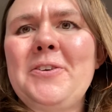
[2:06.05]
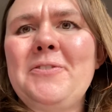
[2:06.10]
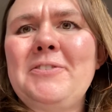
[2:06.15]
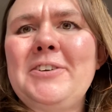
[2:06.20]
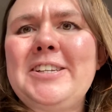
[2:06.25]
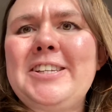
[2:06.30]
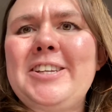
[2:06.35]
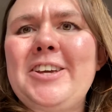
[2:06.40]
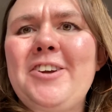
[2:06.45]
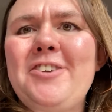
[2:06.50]

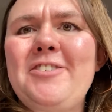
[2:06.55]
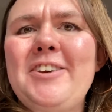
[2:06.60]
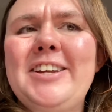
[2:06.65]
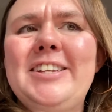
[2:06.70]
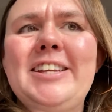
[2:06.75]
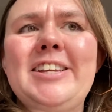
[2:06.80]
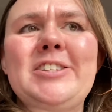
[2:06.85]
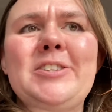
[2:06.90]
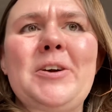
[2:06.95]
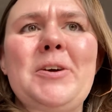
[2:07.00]
video
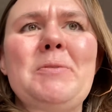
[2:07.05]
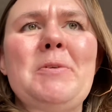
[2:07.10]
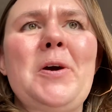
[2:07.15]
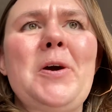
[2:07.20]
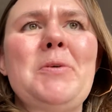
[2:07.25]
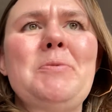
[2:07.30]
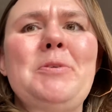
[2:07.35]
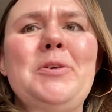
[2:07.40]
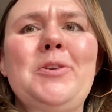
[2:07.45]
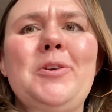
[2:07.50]
ready, so I'm
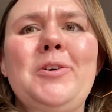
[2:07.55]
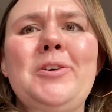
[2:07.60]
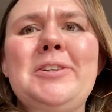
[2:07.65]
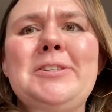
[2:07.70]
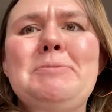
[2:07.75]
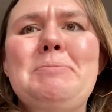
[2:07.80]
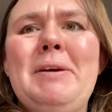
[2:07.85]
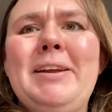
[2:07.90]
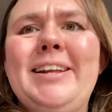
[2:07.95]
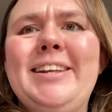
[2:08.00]
hoping not
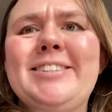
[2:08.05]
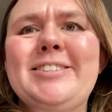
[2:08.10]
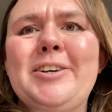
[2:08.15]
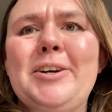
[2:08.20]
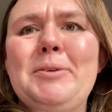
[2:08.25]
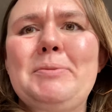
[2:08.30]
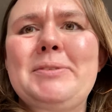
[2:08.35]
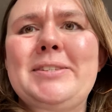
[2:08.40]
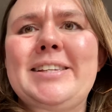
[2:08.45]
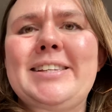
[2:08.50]
as many
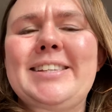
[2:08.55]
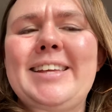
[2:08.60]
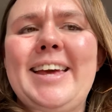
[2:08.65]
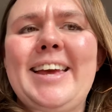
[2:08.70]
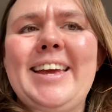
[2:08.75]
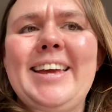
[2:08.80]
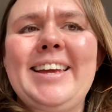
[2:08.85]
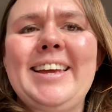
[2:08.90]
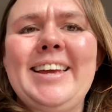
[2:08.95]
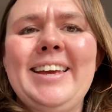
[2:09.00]
times
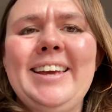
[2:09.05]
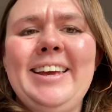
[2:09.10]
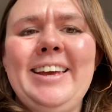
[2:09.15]
today